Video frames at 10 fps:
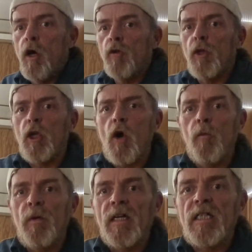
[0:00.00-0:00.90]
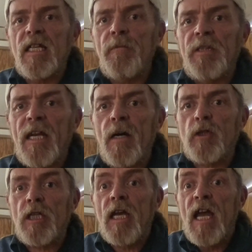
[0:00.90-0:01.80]
The Lone Pig
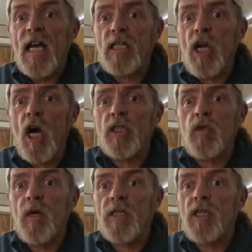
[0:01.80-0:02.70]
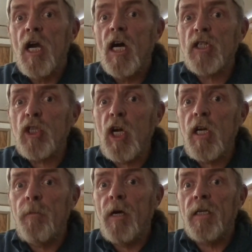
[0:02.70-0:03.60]
7000 has an on switch, a
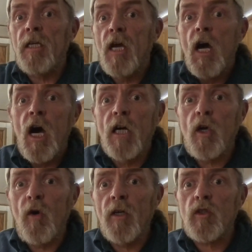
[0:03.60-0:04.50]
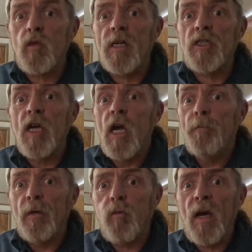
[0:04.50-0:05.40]
starter button, a coil switch.
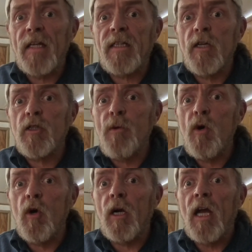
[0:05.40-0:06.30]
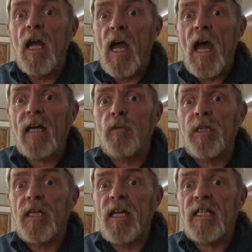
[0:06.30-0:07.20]
But wait, there's more. Act
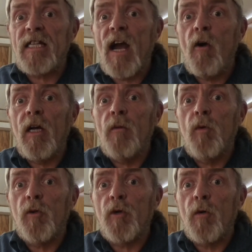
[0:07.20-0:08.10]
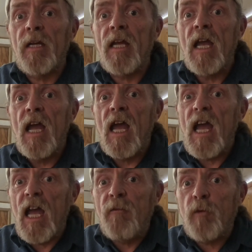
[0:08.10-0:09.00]
within the next hour and we'll throw in
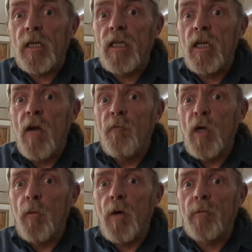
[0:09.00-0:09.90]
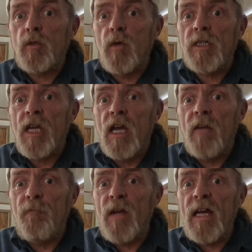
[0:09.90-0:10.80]
a free fuel pump switch
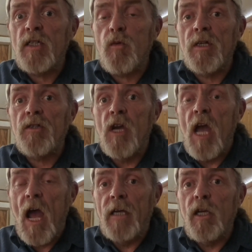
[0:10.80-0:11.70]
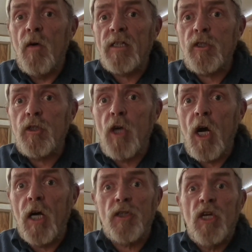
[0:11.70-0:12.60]
and fan switch at no extra
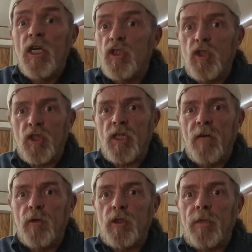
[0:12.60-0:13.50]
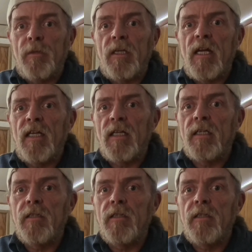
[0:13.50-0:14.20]
charge. Just covers shipping and handling.